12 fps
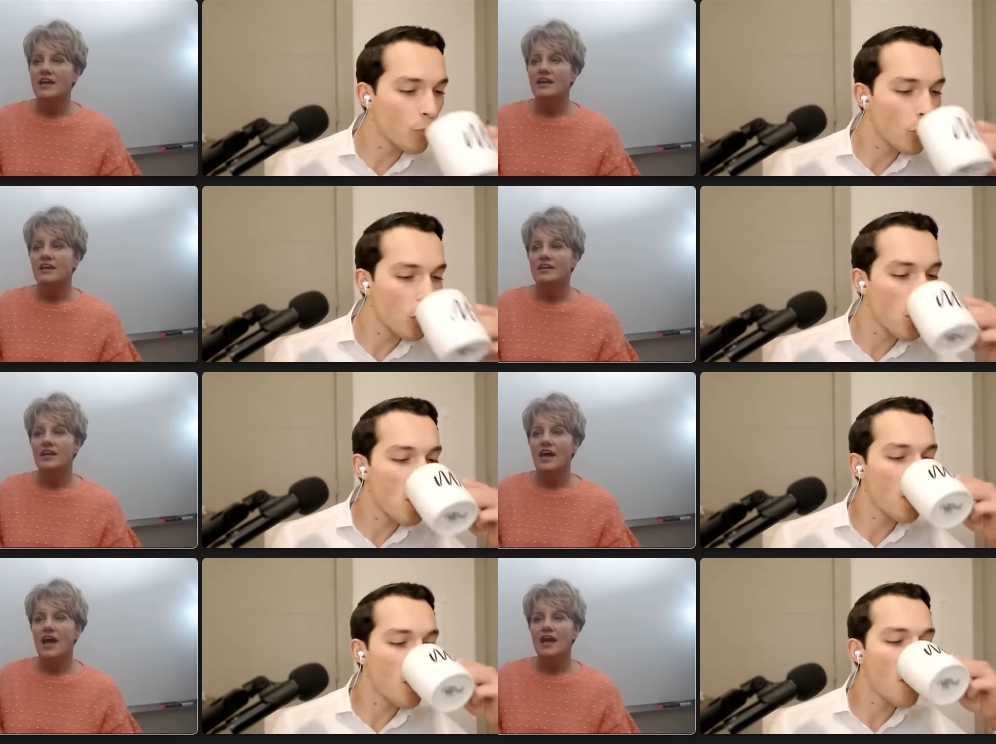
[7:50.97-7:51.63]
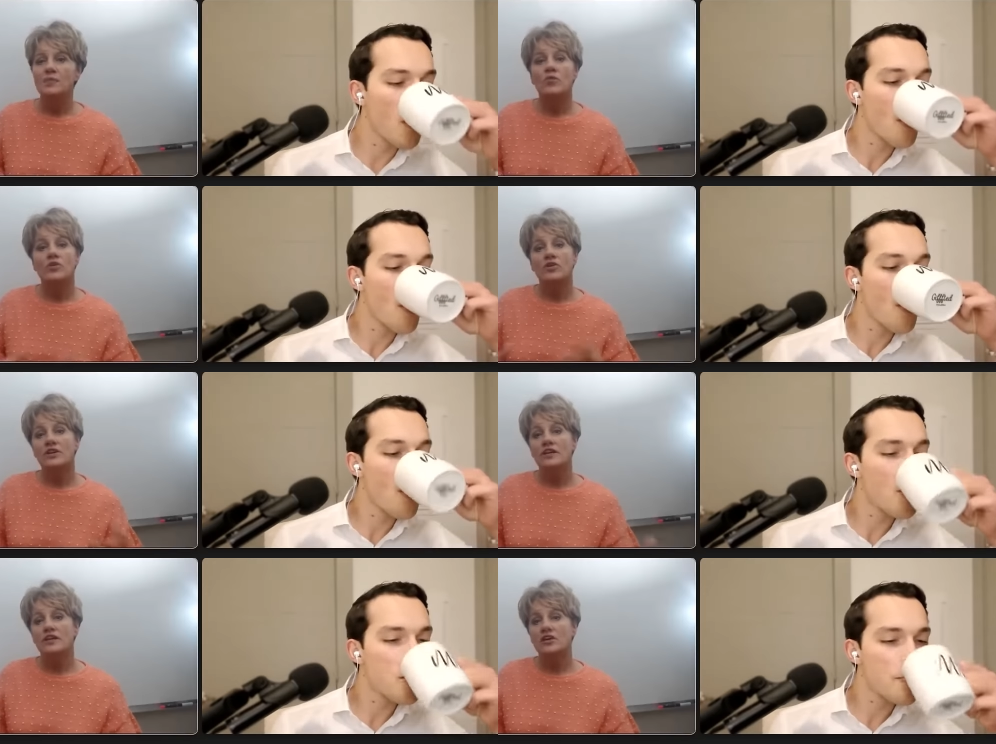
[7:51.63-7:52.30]
Speaker 1: And I'm
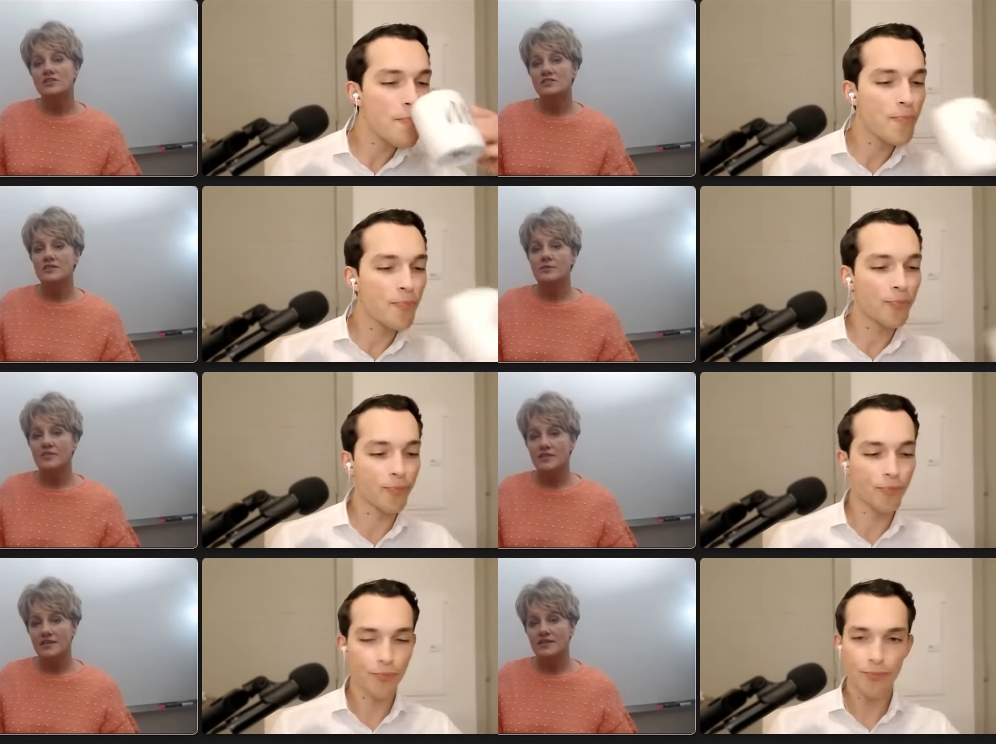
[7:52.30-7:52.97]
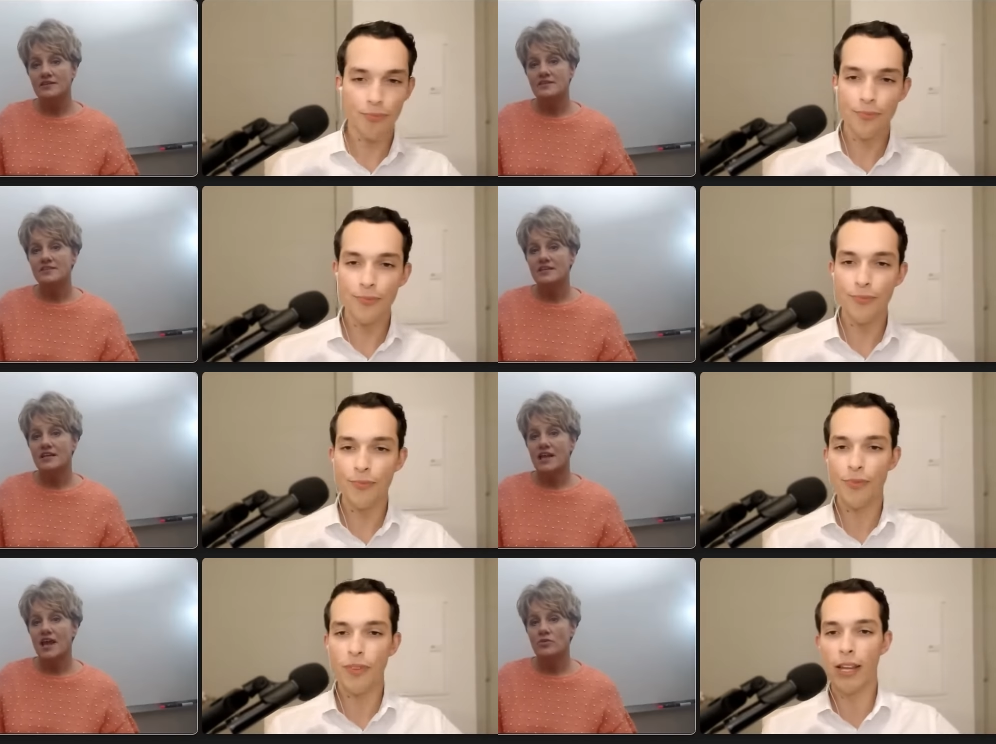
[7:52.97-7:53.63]
working on some things
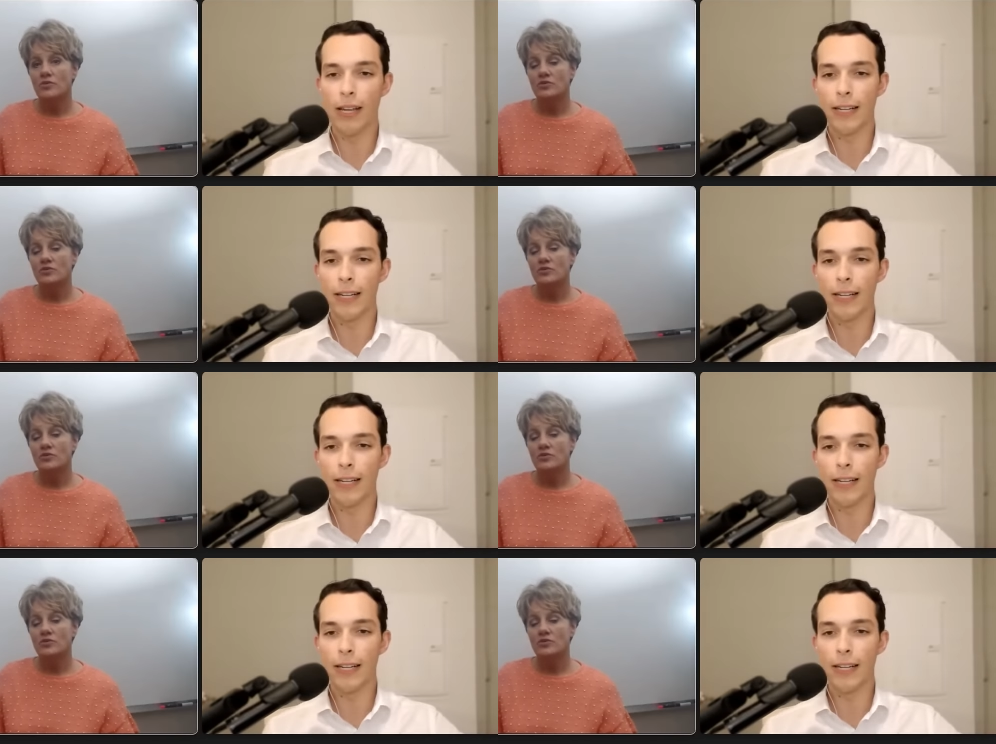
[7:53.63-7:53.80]
that I mm-hmm.